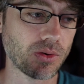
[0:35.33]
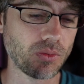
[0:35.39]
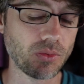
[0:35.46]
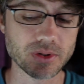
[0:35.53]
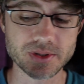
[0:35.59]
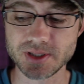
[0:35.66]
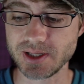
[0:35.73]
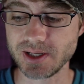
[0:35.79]

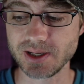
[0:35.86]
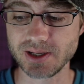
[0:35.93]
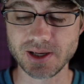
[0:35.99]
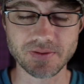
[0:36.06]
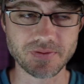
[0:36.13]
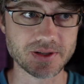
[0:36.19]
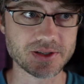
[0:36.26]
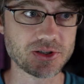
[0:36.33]
We'll see
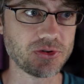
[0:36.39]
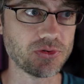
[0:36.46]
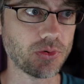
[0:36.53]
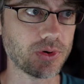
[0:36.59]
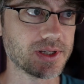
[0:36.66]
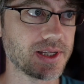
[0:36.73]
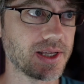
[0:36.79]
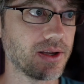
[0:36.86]
if it's too
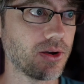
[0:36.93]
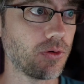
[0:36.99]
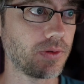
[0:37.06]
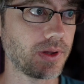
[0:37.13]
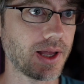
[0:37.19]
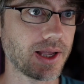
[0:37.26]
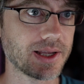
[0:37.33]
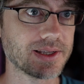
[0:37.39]
noisy.
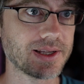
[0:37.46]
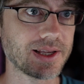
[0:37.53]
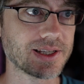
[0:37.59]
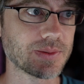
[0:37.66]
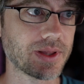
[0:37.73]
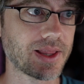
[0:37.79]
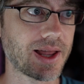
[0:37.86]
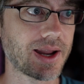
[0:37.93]
Hopefully I can take
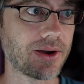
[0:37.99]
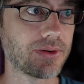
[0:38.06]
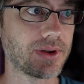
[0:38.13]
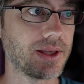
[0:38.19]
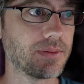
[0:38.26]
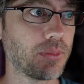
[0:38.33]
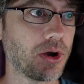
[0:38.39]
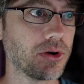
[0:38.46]
some of that out
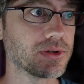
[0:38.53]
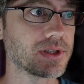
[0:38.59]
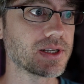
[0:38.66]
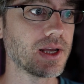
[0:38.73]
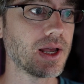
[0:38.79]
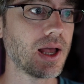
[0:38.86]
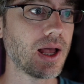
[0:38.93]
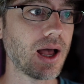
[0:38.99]
in post.
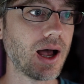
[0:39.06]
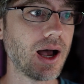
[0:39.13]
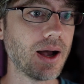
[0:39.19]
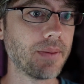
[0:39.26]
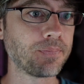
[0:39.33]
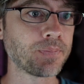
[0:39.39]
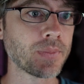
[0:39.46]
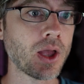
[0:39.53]

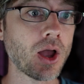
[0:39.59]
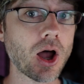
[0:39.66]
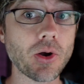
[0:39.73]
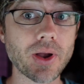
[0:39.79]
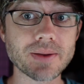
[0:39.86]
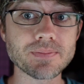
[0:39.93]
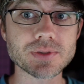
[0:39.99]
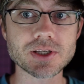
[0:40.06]

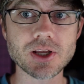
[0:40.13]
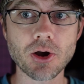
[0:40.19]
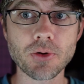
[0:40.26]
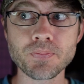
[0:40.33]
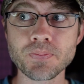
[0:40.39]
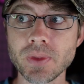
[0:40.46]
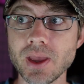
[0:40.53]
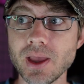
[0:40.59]
Okay, so,
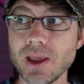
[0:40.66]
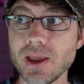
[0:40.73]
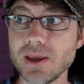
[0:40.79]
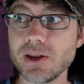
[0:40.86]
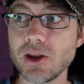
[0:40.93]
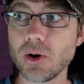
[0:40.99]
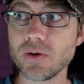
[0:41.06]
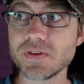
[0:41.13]

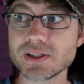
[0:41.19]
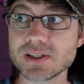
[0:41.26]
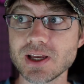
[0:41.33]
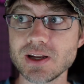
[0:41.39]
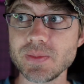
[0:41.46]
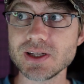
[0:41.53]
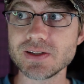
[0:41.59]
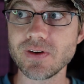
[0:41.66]
if this is
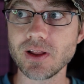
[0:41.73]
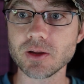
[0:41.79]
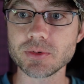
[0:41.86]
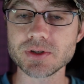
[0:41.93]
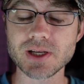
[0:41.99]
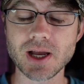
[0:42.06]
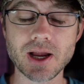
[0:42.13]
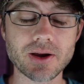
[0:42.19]
going to be a developer
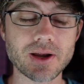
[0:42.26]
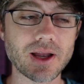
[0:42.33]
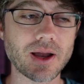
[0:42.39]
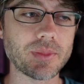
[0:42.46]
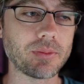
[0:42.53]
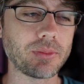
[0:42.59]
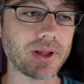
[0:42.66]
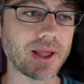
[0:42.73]
diary, I'm
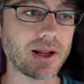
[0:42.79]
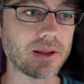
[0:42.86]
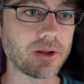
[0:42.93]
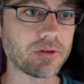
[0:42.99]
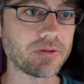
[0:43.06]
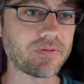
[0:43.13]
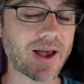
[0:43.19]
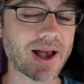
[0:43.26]
going to play it a
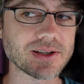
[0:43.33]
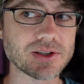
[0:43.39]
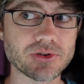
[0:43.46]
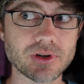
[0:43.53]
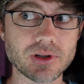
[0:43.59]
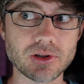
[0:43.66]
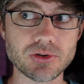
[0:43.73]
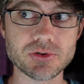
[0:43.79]
little faster
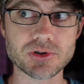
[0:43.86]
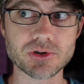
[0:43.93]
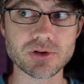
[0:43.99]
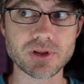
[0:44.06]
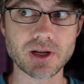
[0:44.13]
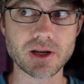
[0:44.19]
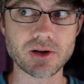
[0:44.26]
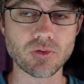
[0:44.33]
and looser
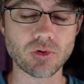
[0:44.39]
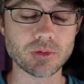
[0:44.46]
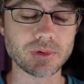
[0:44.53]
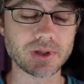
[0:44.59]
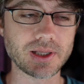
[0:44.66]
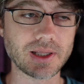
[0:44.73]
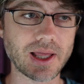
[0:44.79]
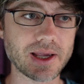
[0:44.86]
than I
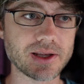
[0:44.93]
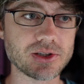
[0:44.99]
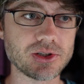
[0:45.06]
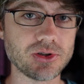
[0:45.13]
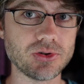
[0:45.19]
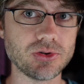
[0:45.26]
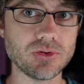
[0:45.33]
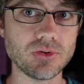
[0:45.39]
normally like
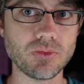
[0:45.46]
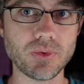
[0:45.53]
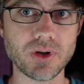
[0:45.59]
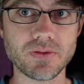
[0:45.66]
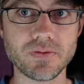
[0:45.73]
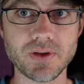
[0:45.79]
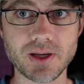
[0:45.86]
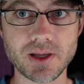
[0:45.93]
to
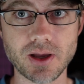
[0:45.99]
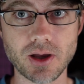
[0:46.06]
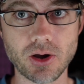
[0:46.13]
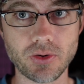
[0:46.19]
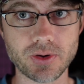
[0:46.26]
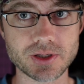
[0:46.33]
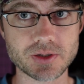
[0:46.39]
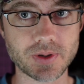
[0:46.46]
with
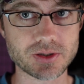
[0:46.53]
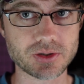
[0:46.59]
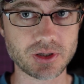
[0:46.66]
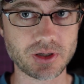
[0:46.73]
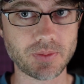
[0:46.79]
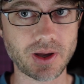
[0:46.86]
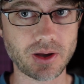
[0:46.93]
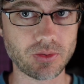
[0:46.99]
video, and especially
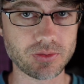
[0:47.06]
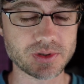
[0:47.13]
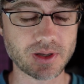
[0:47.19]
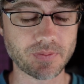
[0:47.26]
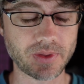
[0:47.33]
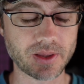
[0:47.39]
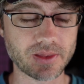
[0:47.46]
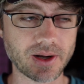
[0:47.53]
about
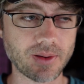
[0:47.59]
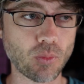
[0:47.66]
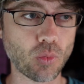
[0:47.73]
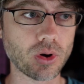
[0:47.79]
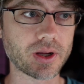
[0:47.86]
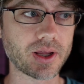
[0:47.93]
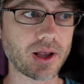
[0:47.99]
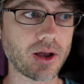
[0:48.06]
something that I'm
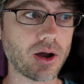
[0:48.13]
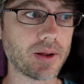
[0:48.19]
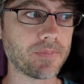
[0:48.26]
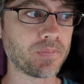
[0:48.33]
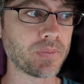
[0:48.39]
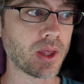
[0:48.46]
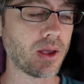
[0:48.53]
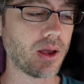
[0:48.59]
working
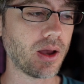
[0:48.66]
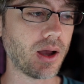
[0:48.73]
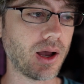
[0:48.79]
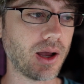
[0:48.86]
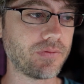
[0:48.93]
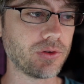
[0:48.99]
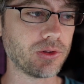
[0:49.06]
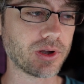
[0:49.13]
on.
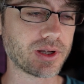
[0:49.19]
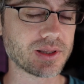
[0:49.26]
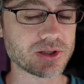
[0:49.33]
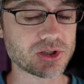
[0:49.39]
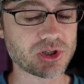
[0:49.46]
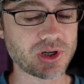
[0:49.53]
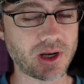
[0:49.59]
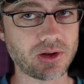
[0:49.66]
If you look at this
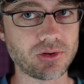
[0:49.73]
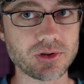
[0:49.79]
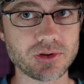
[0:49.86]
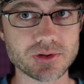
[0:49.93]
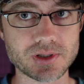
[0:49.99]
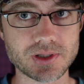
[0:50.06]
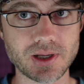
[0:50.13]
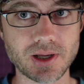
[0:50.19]
channel, you'll
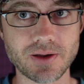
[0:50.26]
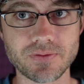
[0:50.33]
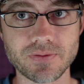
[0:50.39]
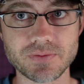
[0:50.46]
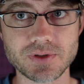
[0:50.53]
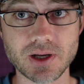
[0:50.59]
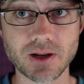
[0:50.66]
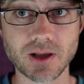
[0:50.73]
see I've
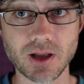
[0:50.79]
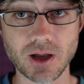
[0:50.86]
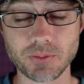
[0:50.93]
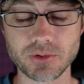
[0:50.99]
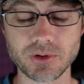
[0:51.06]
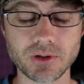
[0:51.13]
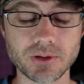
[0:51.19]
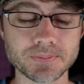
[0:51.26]
done a
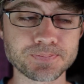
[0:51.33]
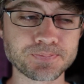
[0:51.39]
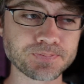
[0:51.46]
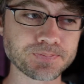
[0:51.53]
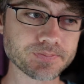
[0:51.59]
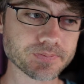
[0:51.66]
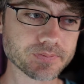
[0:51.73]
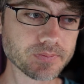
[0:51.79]
couple
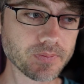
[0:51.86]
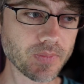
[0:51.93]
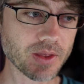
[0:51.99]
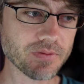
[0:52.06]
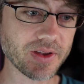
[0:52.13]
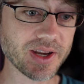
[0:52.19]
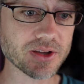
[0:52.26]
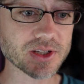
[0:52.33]

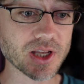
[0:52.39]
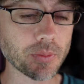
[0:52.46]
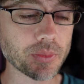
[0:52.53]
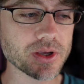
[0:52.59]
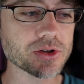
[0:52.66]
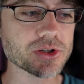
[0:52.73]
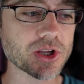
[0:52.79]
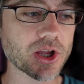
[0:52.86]
videos a couple
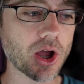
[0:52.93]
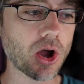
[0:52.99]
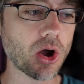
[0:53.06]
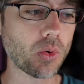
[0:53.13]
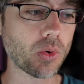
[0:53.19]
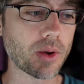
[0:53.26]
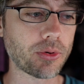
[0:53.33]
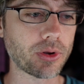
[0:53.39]
years ago
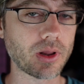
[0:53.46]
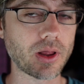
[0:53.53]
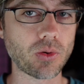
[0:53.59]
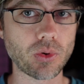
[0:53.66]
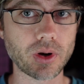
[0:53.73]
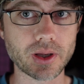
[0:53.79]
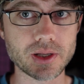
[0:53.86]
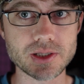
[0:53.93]
where I put a lot of
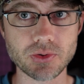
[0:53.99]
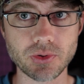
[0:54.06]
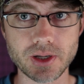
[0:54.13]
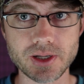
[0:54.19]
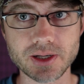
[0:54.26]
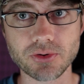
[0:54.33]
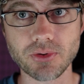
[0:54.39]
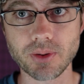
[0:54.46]
work into it. I
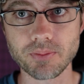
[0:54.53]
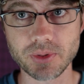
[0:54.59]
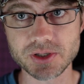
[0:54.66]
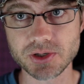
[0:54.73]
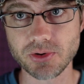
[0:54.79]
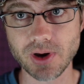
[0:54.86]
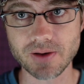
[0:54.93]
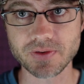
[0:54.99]
did a bunch
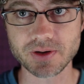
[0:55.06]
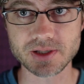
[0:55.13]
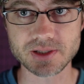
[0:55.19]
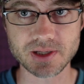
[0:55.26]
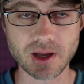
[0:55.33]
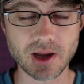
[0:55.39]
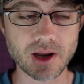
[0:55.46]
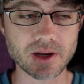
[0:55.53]
of graphic
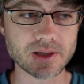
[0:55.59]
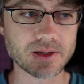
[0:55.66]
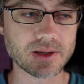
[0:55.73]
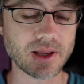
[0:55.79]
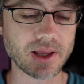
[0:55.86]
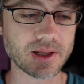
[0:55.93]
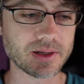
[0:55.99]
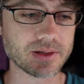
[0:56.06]
design
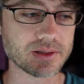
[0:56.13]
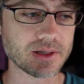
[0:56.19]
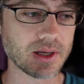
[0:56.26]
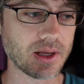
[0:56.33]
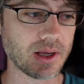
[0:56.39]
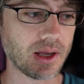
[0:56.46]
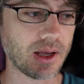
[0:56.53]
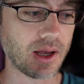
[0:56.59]
and
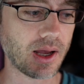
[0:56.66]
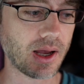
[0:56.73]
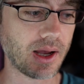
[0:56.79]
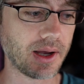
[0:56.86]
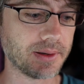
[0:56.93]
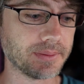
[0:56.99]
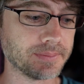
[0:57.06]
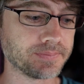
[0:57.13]

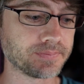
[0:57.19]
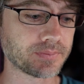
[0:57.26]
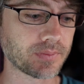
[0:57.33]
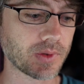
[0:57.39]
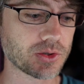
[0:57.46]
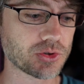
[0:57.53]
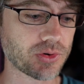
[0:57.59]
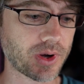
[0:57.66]

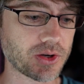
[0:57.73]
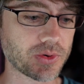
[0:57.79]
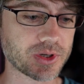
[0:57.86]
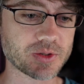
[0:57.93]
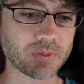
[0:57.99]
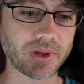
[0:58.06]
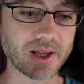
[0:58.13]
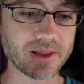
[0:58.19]
tried to
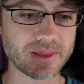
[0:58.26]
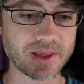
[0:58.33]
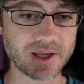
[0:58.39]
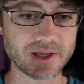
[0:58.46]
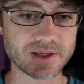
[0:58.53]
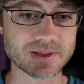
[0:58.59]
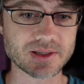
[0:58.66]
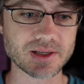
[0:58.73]
explain
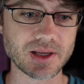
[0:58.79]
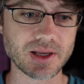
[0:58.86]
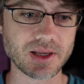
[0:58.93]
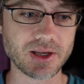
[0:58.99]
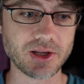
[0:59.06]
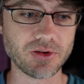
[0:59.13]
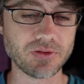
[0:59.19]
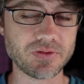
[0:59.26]
things,
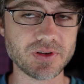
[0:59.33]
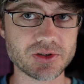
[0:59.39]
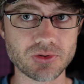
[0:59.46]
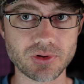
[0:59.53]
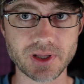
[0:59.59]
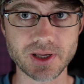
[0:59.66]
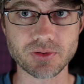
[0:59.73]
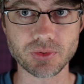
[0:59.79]

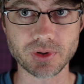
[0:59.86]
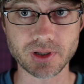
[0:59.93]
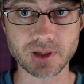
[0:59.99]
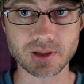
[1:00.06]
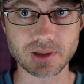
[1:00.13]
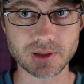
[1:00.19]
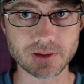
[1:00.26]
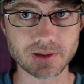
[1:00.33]
visually and really
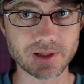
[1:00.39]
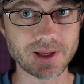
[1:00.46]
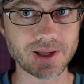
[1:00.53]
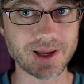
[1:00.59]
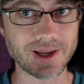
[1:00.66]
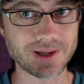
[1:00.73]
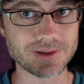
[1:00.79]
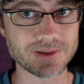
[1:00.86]
clearly
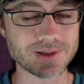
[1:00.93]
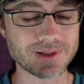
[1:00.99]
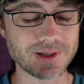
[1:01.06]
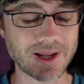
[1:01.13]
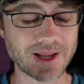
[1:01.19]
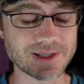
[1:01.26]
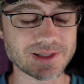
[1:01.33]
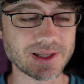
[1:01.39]
and
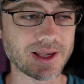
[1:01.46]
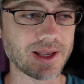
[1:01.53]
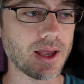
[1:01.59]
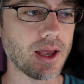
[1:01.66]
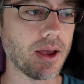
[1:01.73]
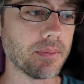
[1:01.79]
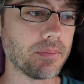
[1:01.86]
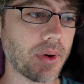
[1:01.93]
nicely.
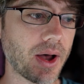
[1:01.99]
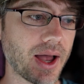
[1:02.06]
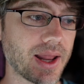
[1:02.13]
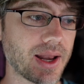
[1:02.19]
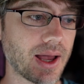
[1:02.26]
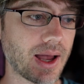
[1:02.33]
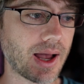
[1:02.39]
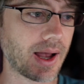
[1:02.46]

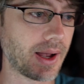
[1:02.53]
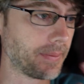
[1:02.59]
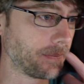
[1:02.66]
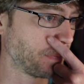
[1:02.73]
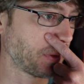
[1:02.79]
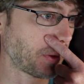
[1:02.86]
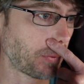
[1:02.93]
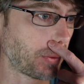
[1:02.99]
But
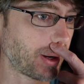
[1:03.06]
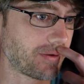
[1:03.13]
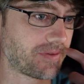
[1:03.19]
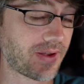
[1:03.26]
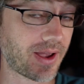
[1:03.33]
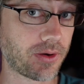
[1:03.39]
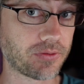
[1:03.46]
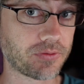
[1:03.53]
what I
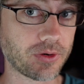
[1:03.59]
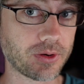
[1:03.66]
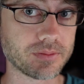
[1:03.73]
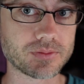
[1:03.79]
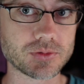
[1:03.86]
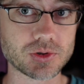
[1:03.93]
found from